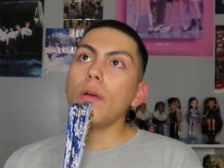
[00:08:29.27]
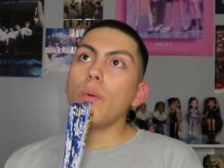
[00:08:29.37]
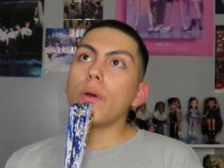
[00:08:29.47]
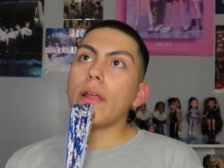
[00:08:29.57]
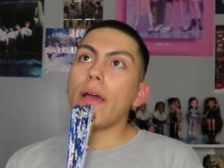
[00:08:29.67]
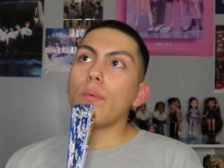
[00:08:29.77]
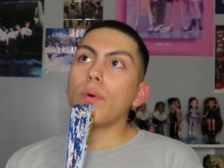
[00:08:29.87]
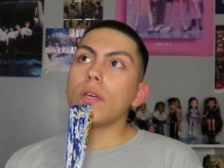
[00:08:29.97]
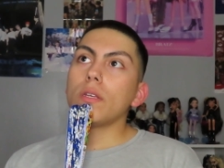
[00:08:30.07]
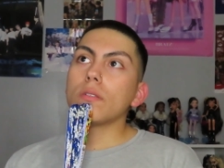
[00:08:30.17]
when I
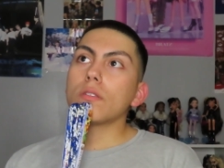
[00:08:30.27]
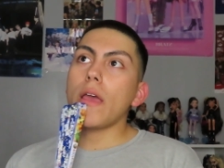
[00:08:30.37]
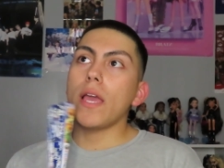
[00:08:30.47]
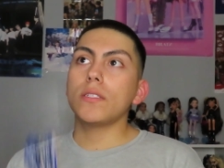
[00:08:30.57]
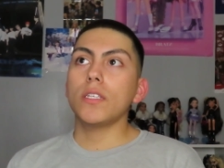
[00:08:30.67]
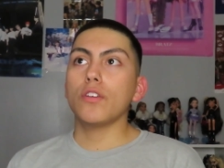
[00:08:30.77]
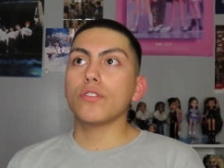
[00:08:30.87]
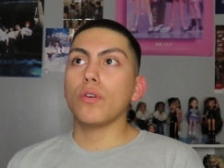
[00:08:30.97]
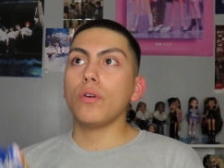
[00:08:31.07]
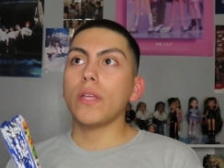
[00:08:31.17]
was 18
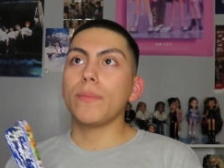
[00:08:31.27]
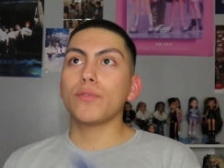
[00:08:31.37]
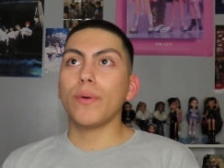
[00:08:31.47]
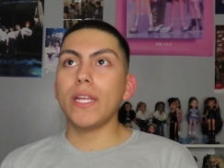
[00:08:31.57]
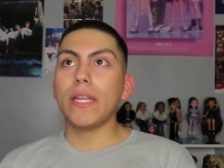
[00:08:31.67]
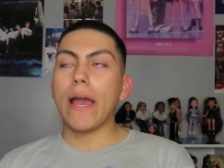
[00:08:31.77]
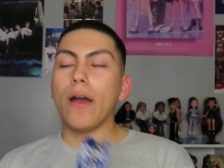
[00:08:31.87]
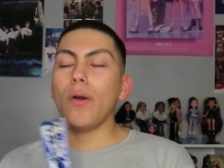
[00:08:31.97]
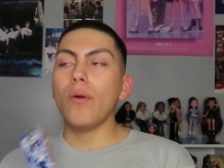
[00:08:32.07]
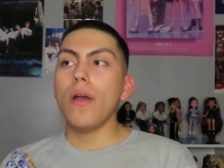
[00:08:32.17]
years old. I'm 20
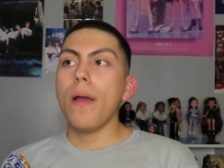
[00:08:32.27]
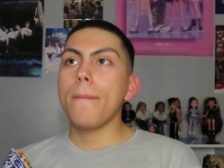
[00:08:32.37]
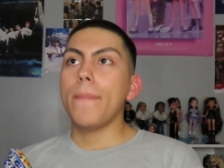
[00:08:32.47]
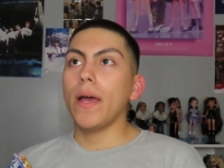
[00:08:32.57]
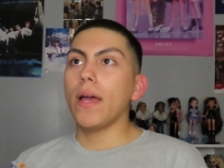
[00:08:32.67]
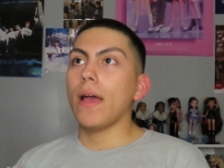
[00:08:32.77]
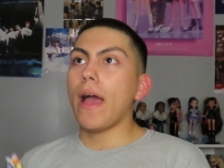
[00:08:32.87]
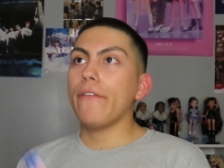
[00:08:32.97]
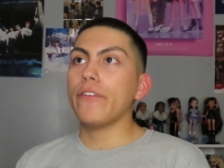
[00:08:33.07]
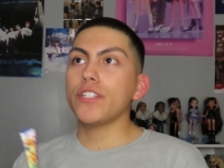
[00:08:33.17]
now, but
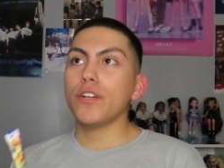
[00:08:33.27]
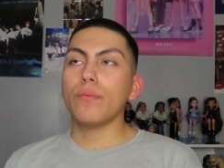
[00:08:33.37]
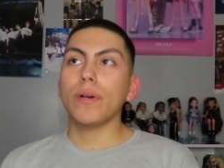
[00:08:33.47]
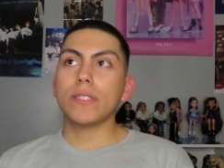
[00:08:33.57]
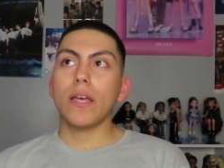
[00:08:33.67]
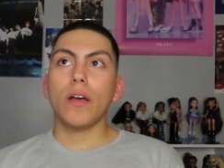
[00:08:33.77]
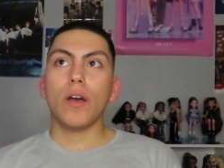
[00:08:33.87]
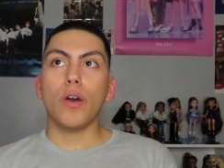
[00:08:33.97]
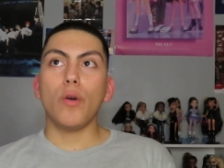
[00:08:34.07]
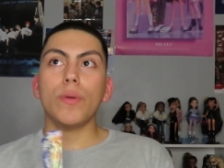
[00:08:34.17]
I for sure was a
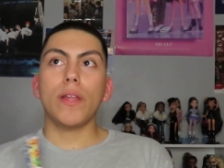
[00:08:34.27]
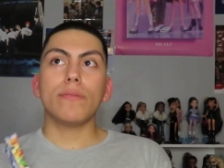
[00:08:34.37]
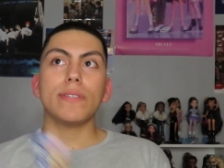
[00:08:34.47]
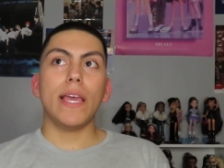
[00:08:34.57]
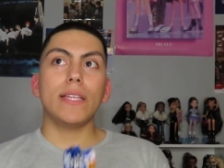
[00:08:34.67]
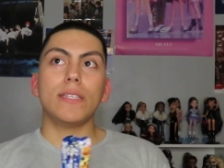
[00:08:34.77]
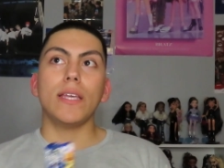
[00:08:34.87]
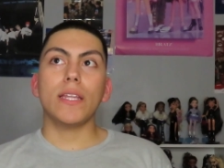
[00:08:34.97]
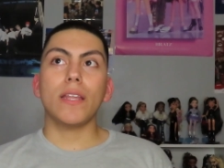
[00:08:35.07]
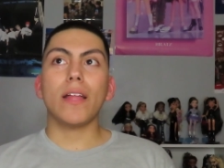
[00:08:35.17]
hoe when I was
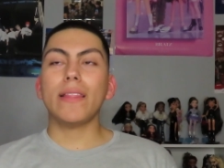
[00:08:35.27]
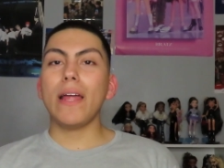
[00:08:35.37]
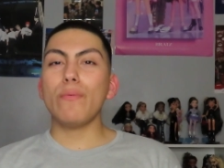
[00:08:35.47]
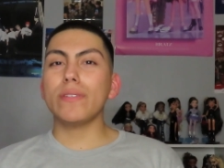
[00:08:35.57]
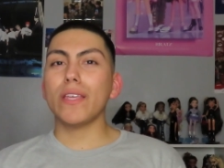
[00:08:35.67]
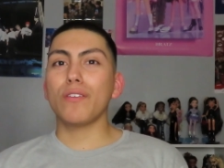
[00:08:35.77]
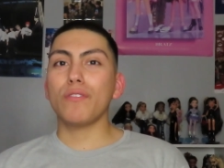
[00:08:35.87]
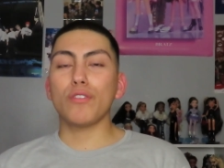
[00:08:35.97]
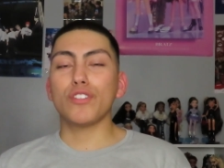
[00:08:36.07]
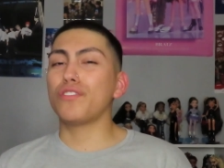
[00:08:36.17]
18. Not that I was like, you
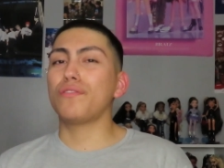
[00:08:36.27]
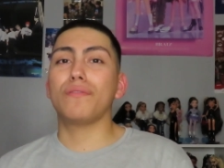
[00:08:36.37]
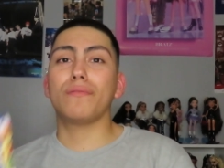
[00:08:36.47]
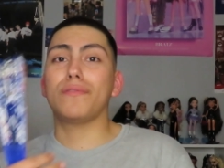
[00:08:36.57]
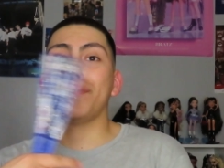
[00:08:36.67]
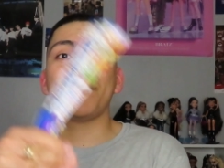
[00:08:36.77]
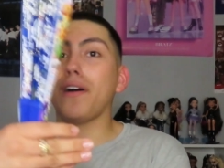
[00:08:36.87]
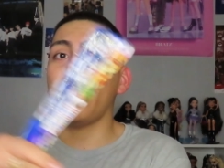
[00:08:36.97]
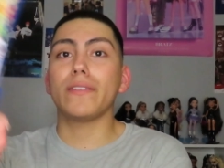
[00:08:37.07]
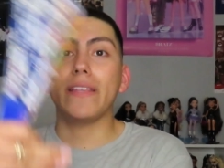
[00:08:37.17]
know, just
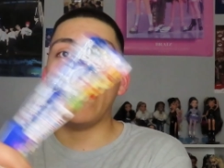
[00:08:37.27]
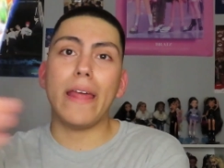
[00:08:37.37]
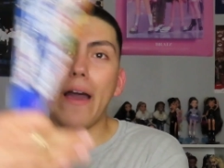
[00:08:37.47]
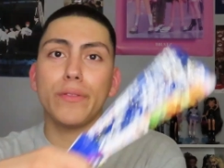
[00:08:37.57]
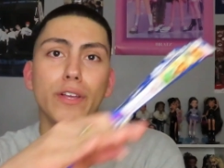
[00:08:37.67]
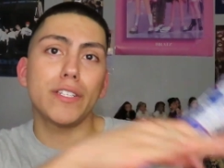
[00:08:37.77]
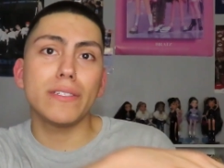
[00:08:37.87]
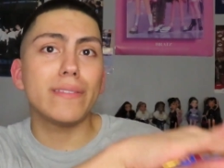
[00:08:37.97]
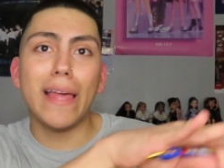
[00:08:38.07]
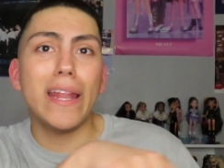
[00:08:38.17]
tossing it out there,
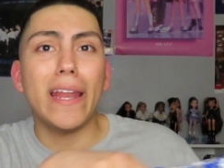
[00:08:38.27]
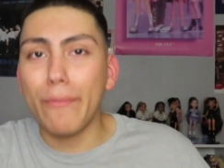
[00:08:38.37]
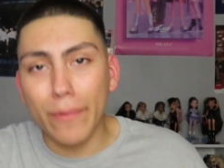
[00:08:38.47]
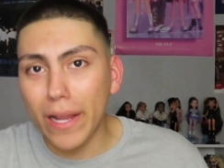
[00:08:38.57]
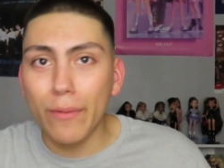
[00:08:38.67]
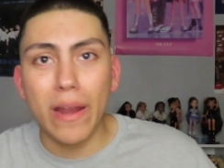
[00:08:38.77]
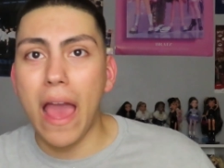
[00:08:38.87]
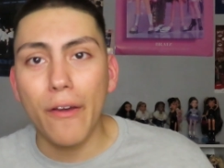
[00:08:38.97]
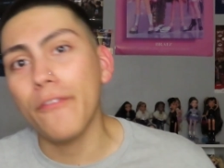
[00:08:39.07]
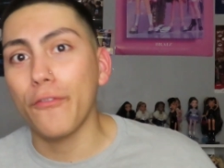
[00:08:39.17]
just letting anyone
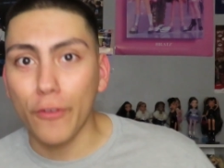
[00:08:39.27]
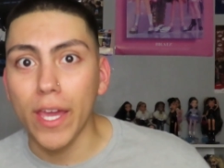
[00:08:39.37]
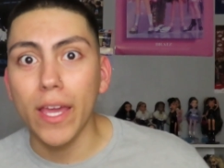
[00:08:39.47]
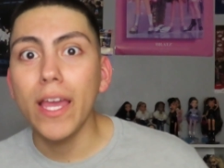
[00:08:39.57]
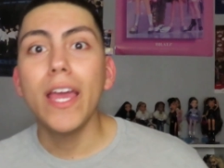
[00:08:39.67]
have it for free.